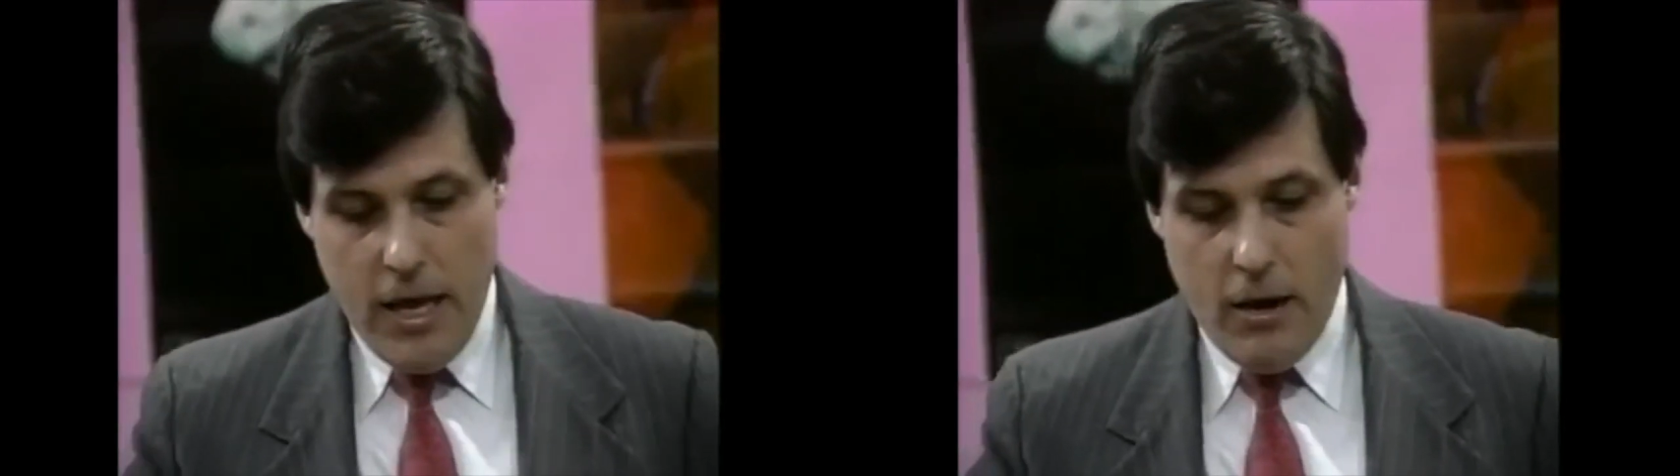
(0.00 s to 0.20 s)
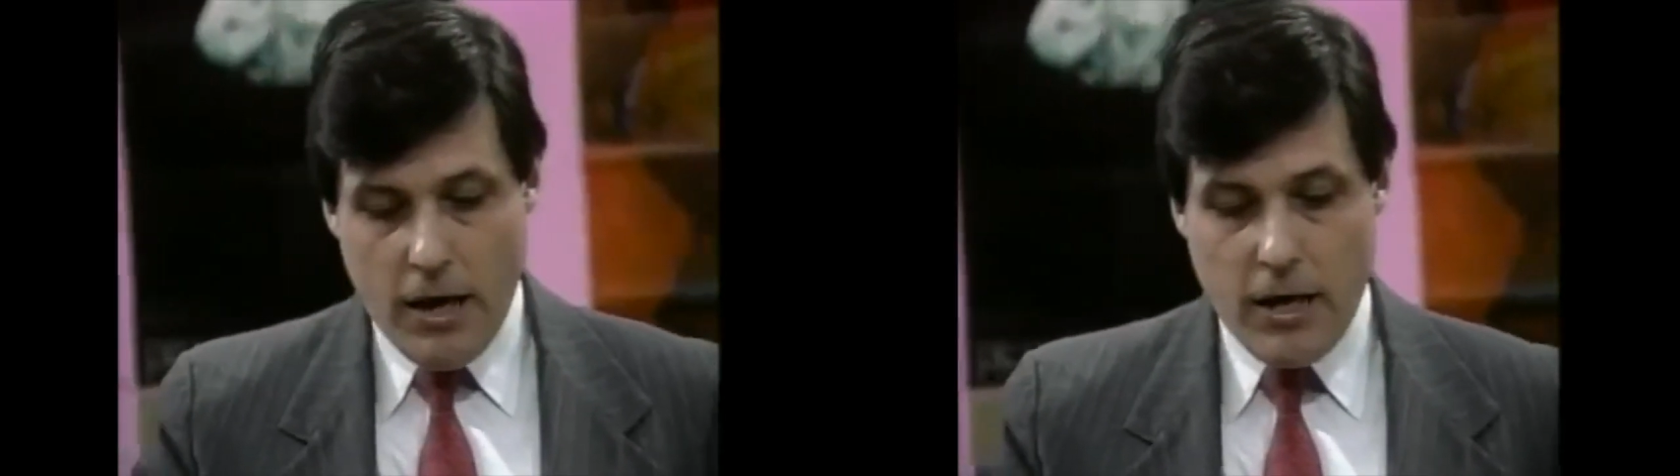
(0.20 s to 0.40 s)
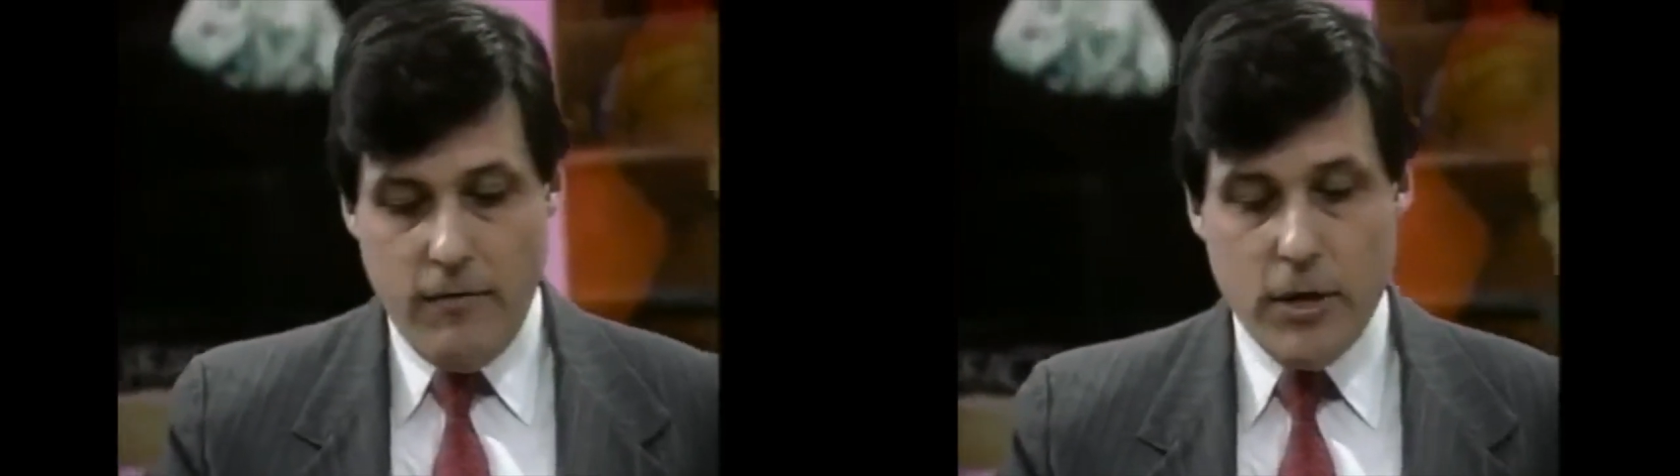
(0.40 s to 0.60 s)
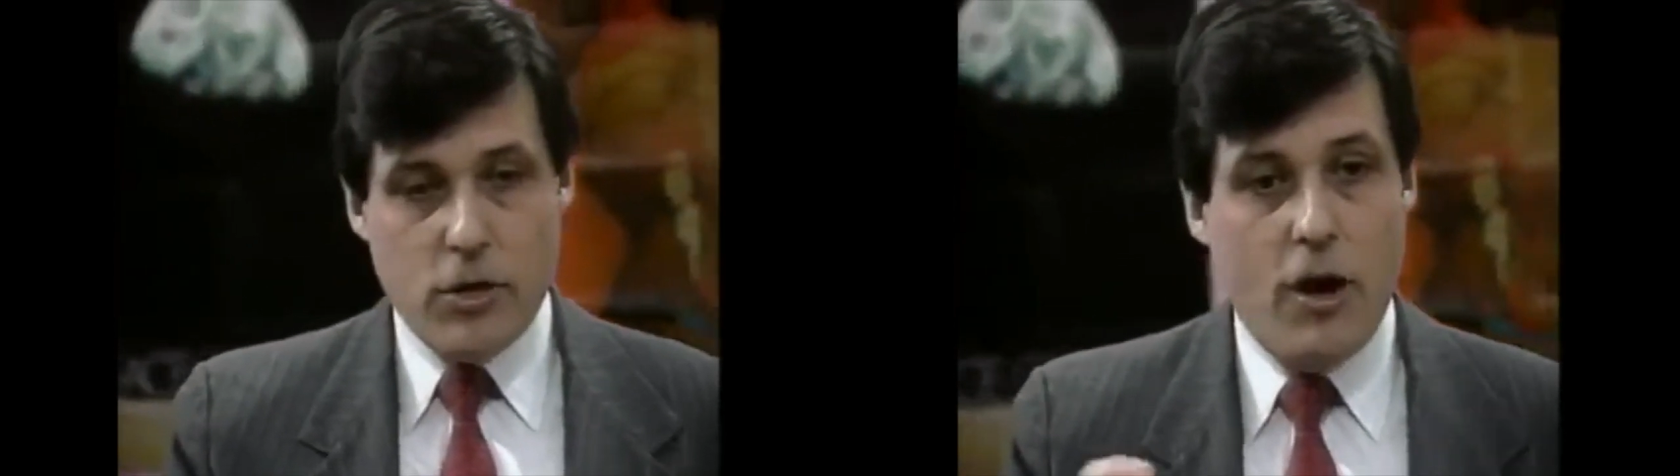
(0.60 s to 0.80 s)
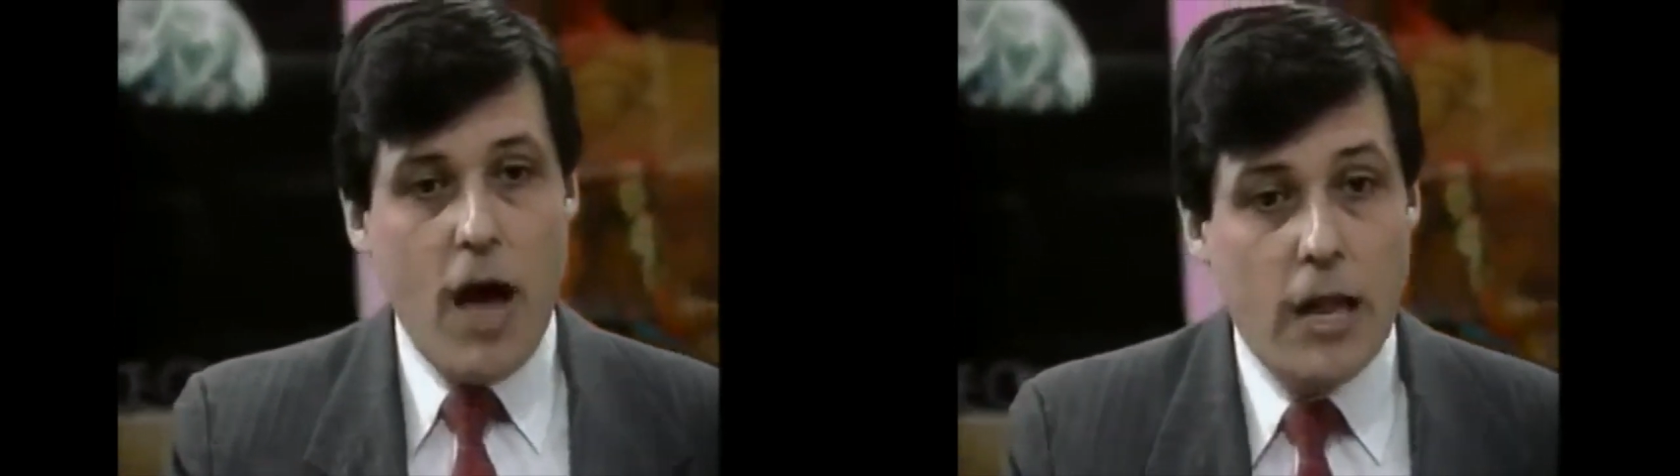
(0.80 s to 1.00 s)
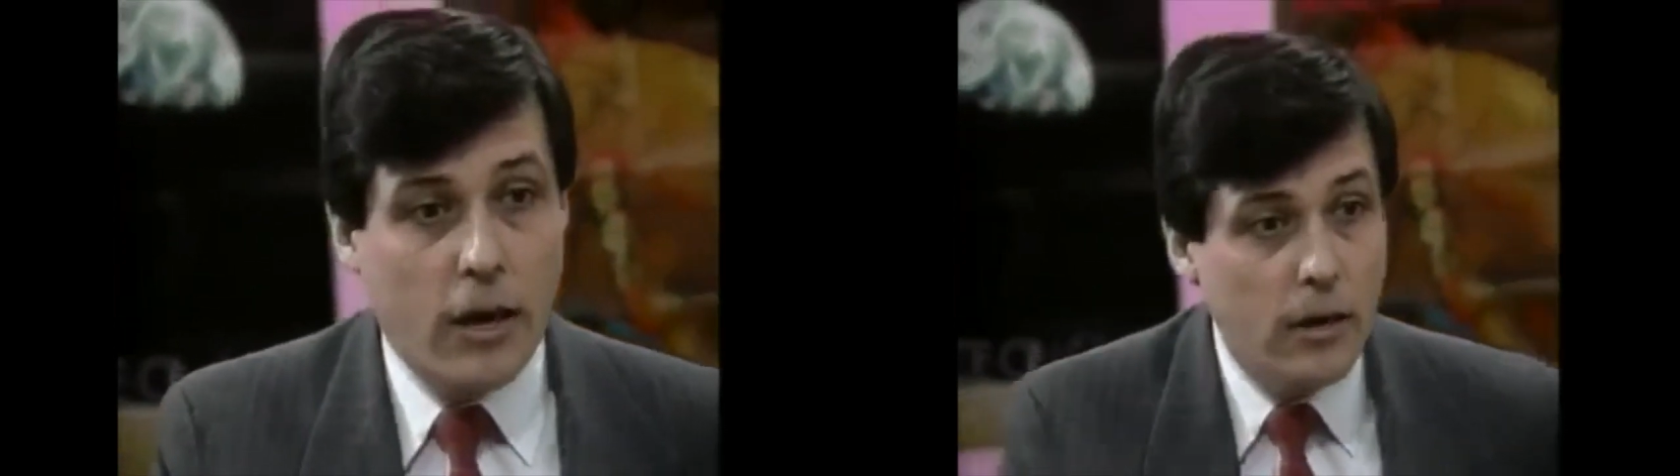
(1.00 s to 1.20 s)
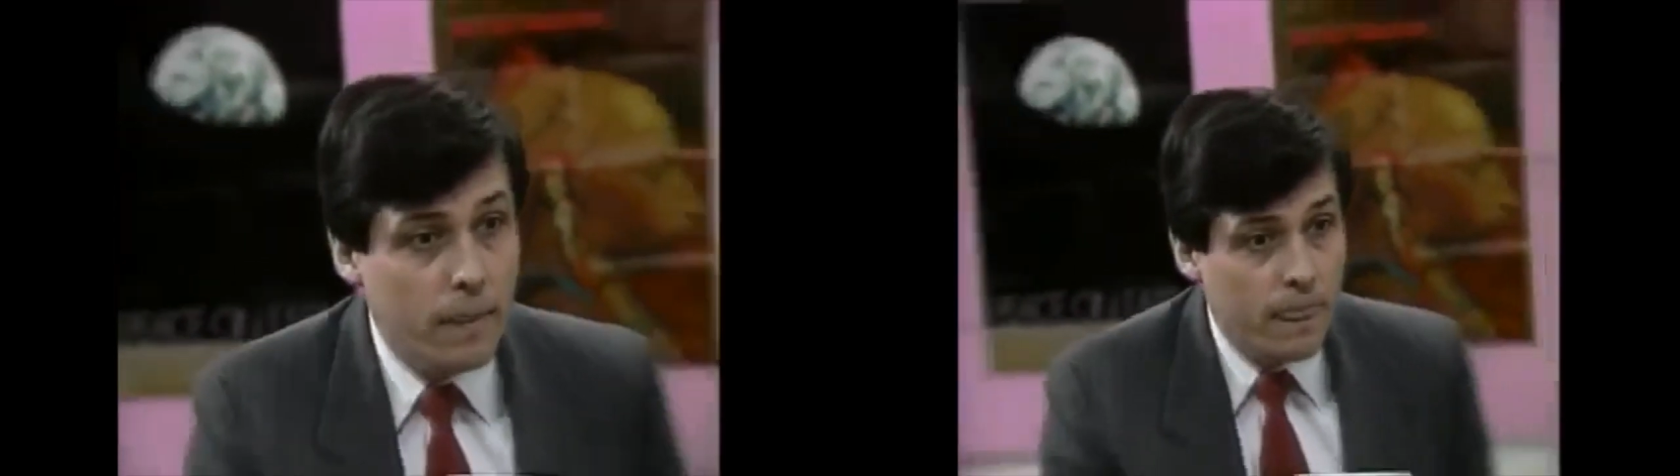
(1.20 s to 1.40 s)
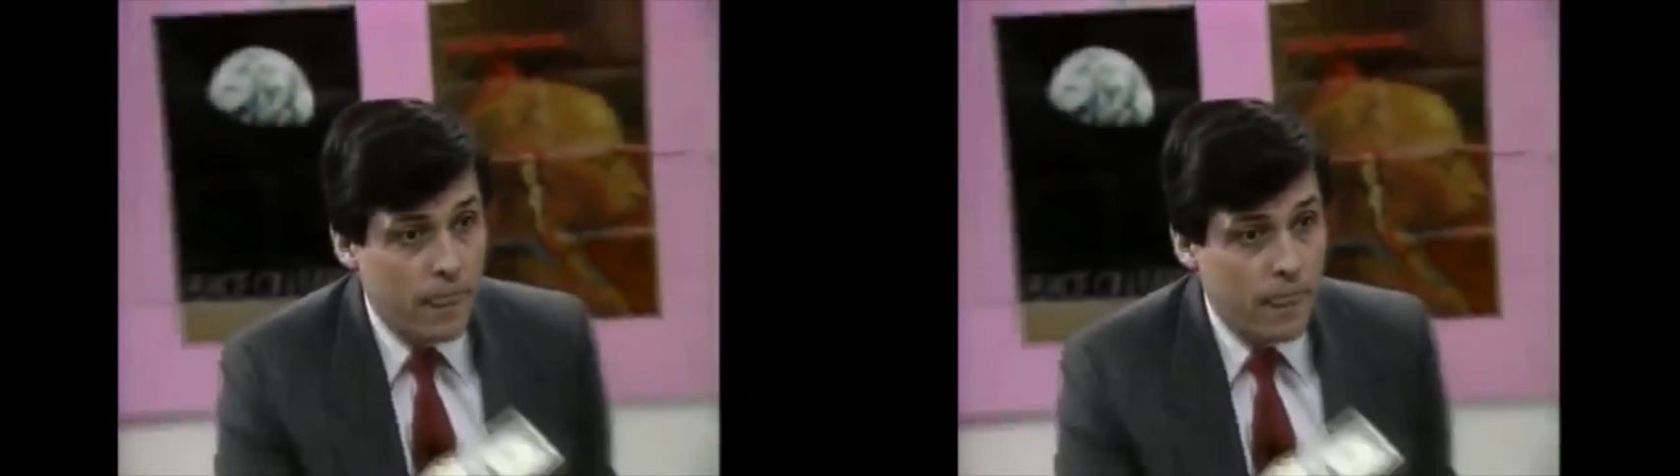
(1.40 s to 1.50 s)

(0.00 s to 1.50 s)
here, I'll give you this $1.